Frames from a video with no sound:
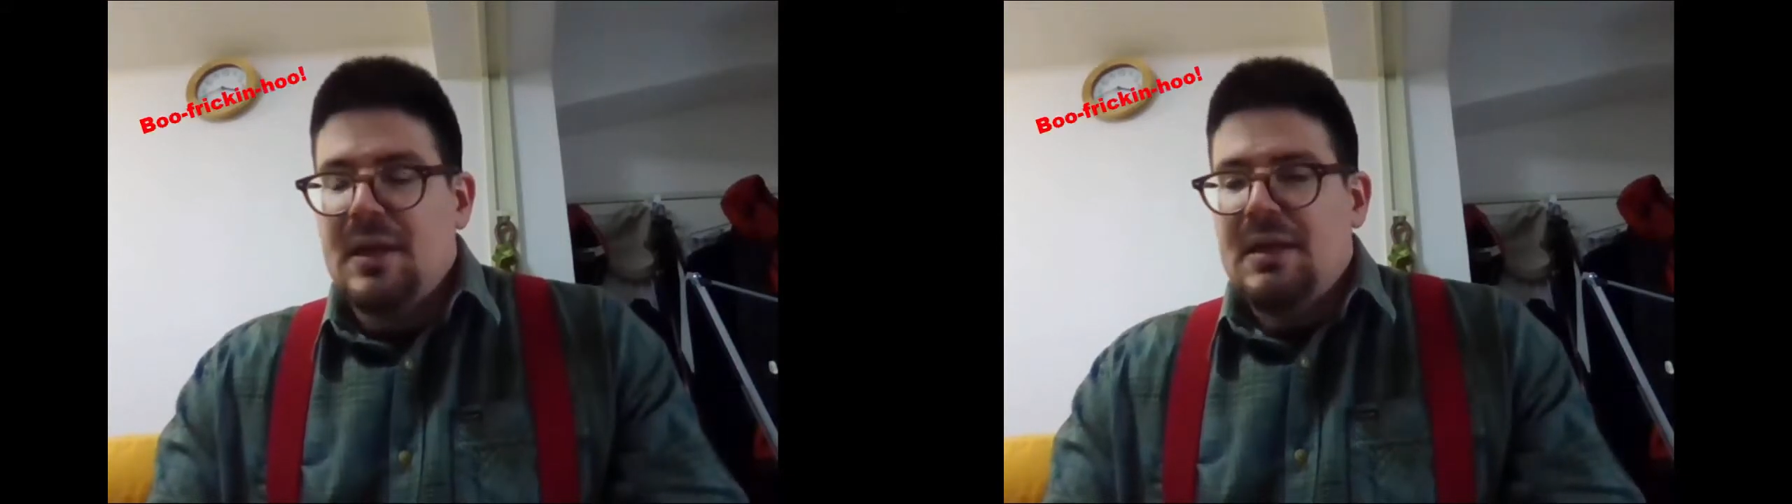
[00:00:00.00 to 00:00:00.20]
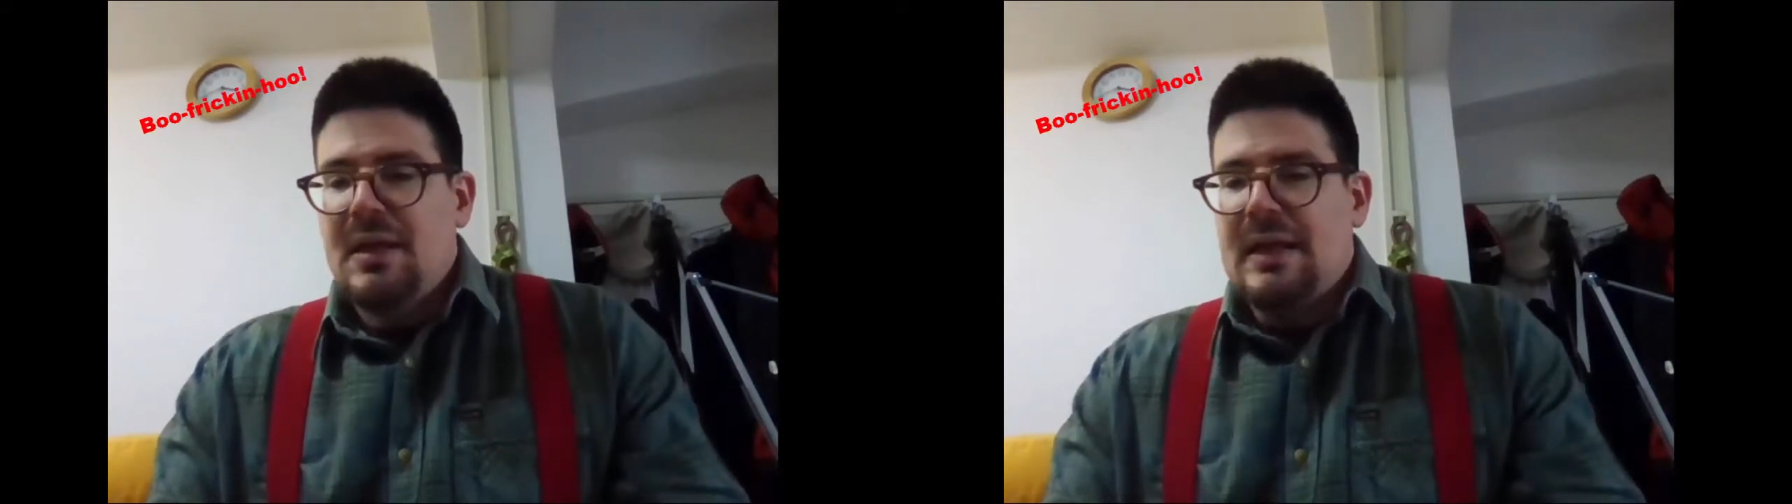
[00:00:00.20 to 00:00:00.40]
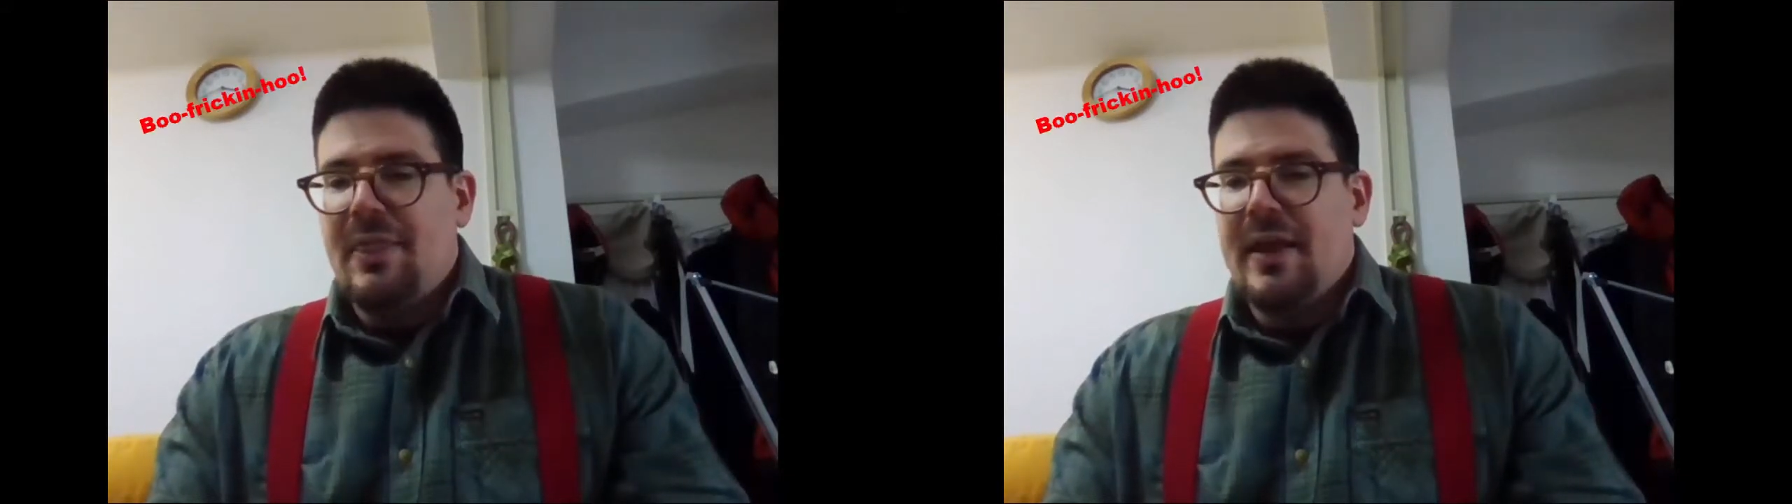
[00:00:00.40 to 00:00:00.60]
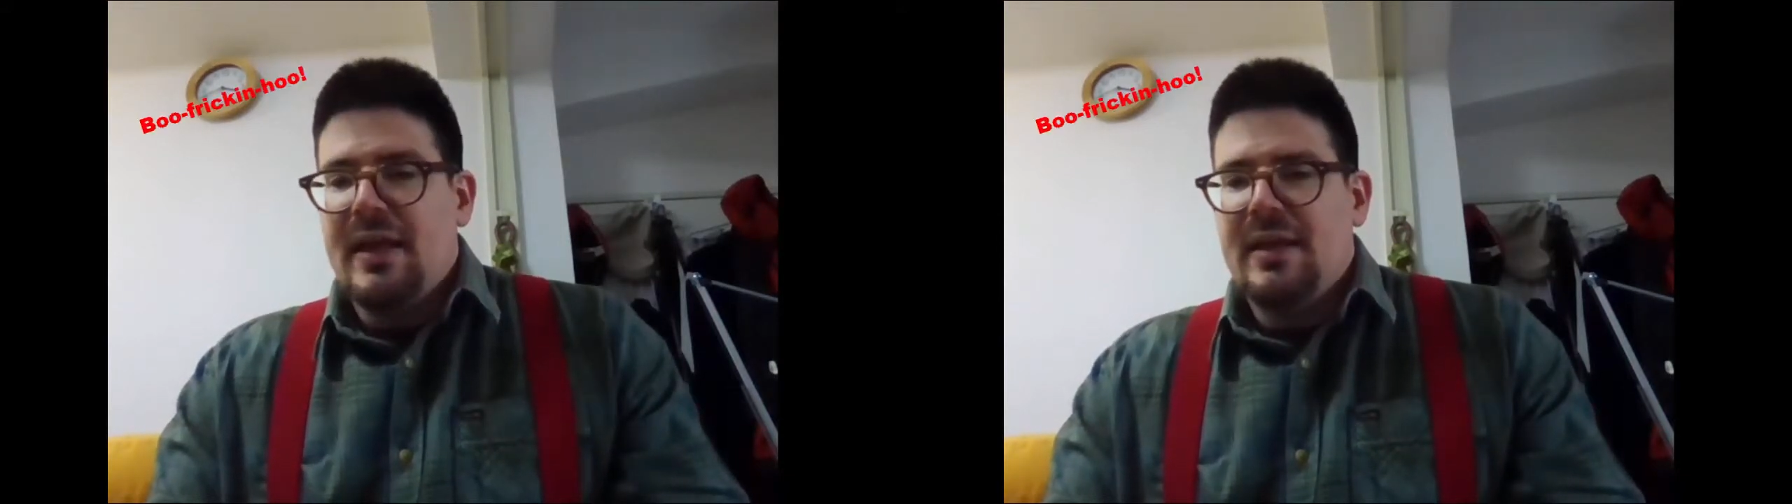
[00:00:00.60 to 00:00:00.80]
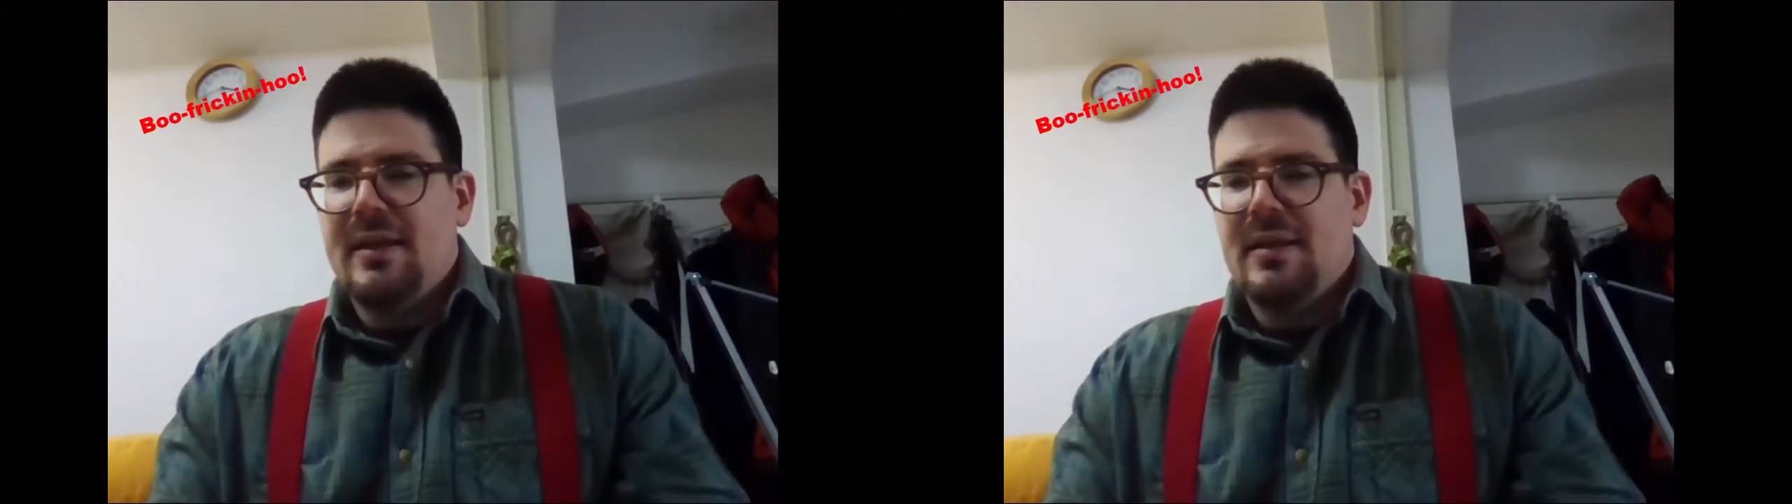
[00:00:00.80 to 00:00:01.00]

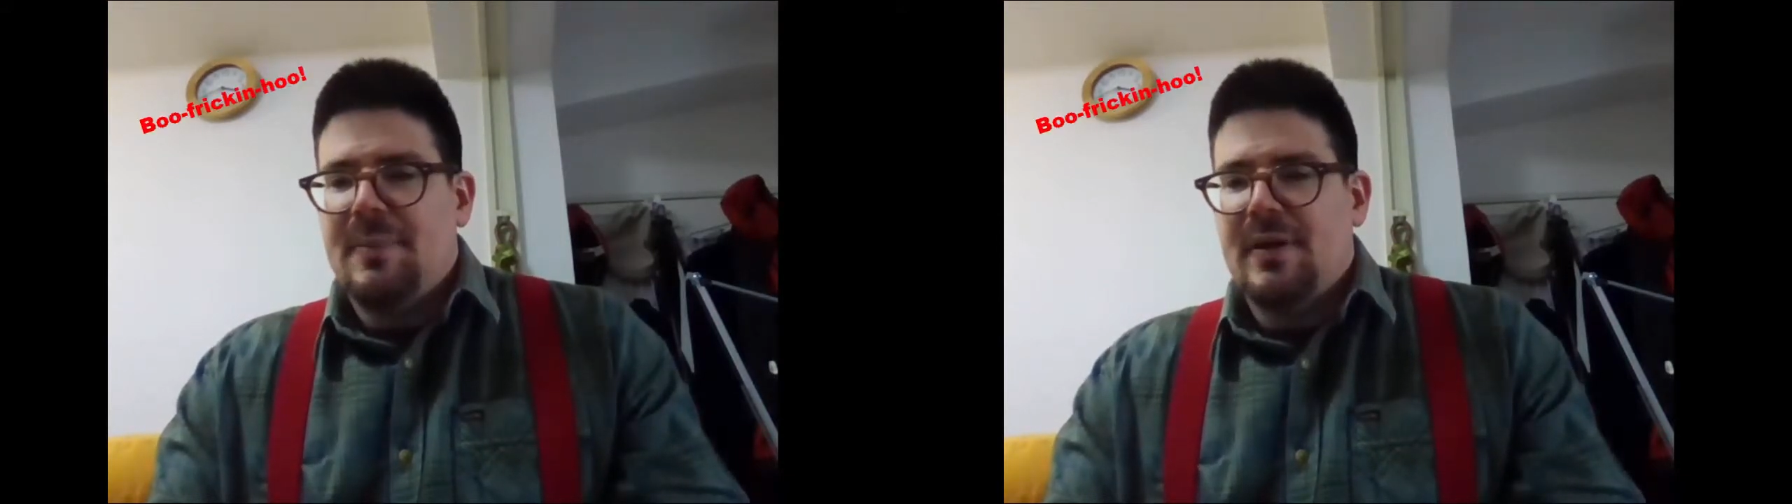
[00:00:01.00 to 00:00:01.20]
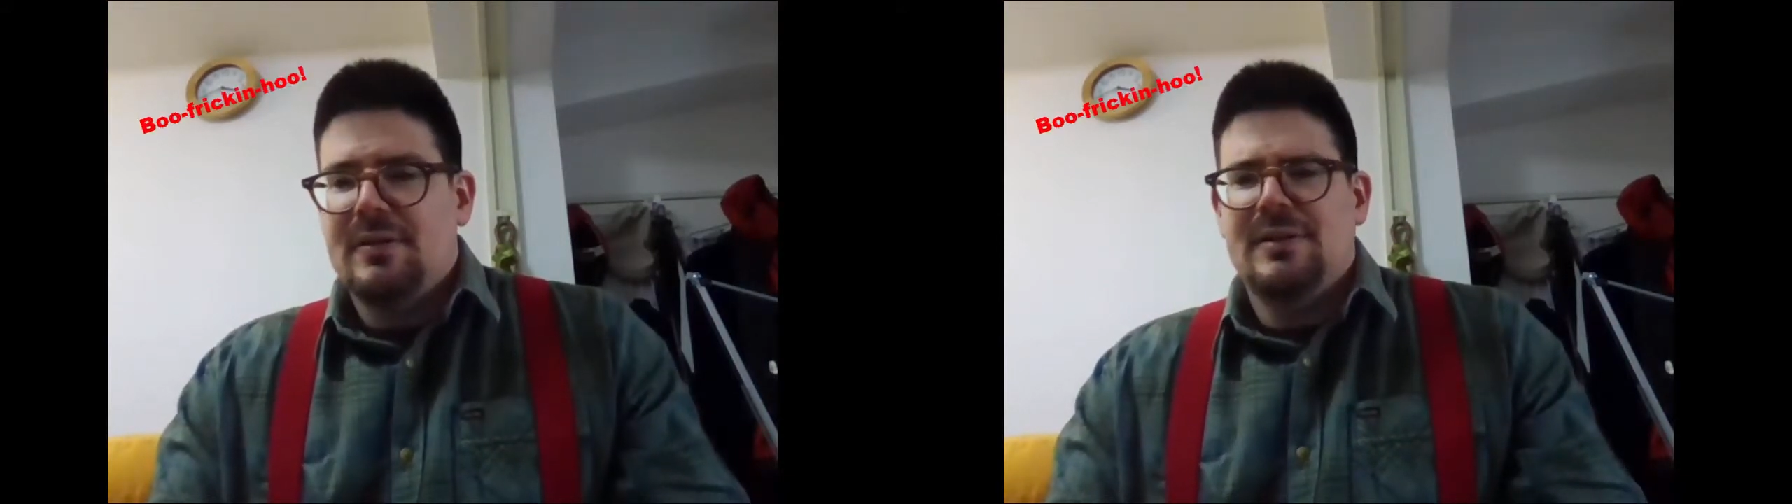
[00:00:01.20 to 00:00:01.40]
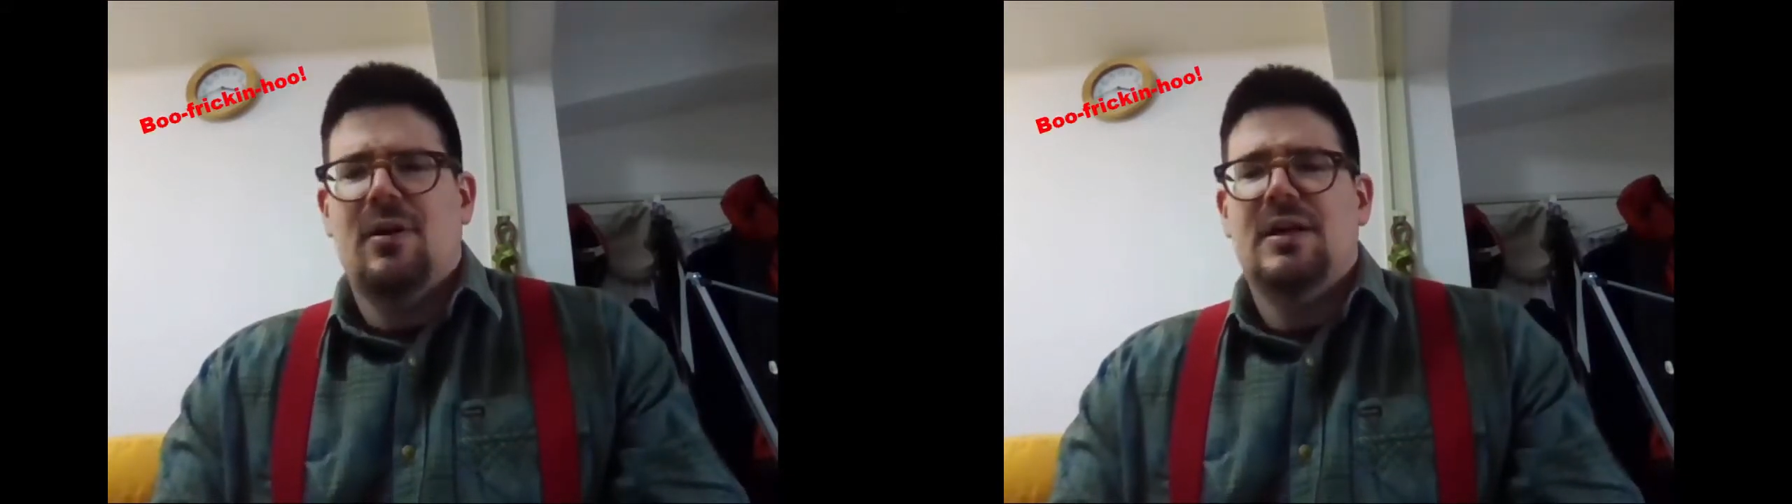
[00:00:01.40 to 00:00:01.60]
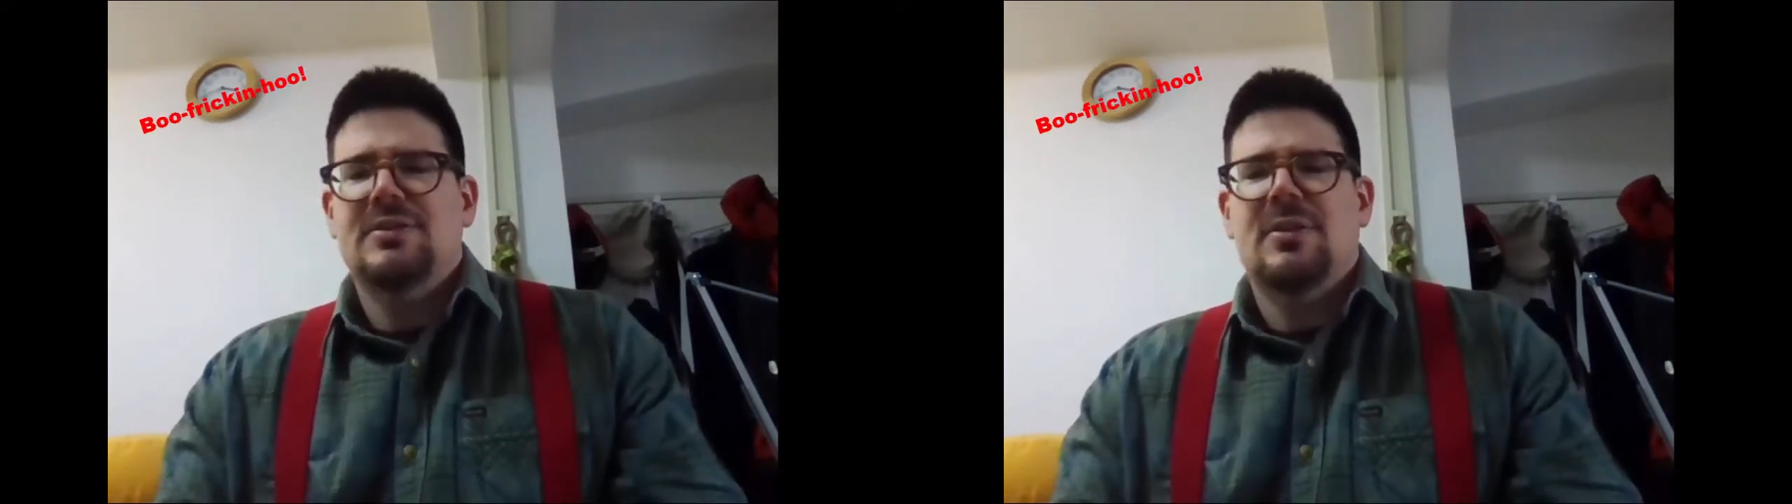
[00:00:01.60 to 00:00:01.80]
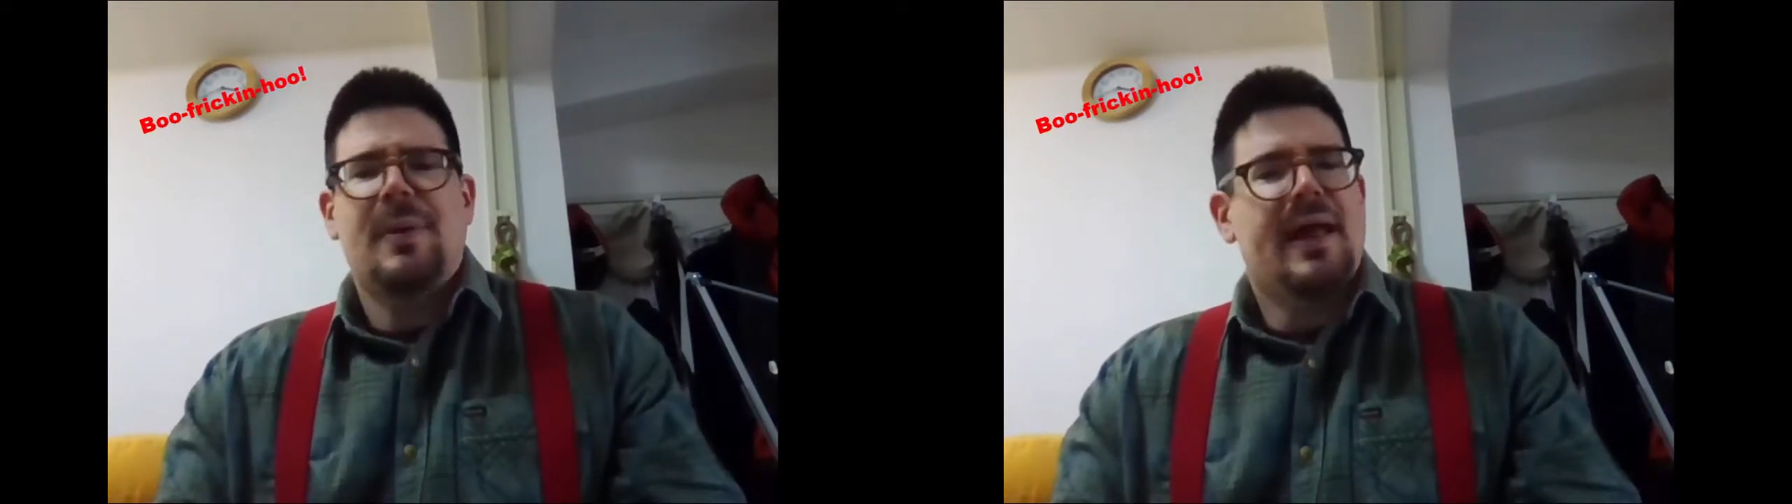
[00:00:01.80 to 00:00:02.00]
They apparently lost the
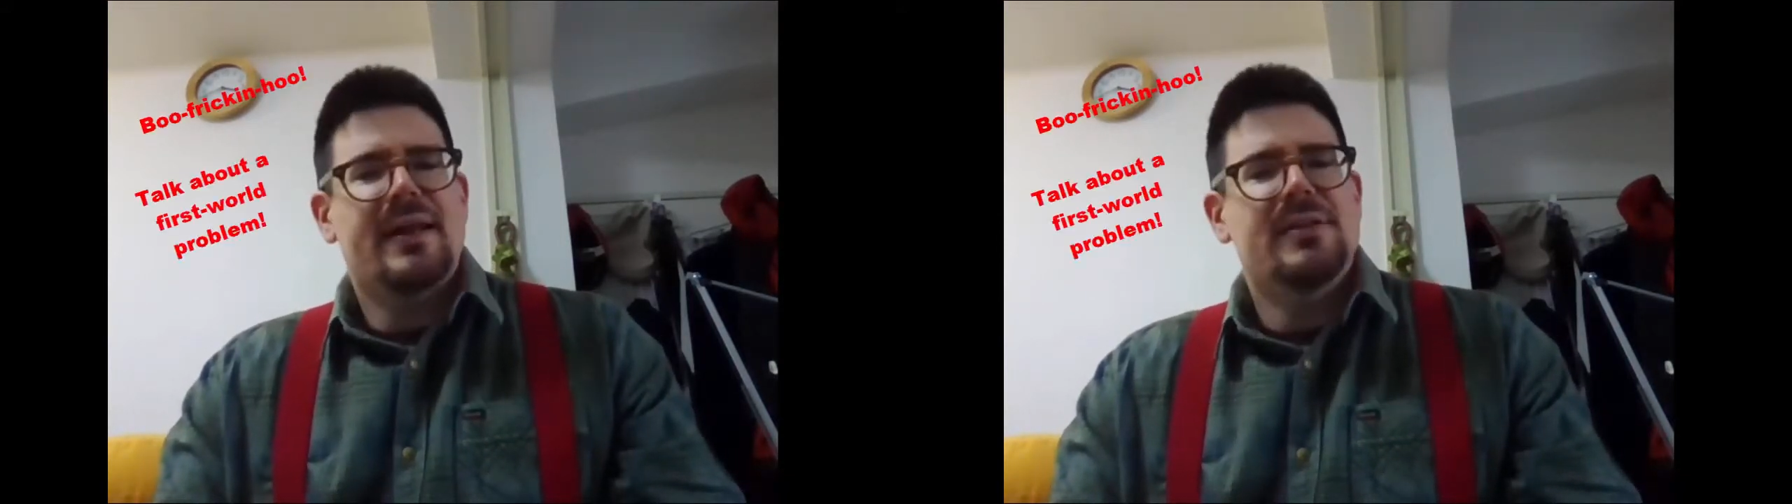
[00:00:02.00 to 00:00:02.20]
package,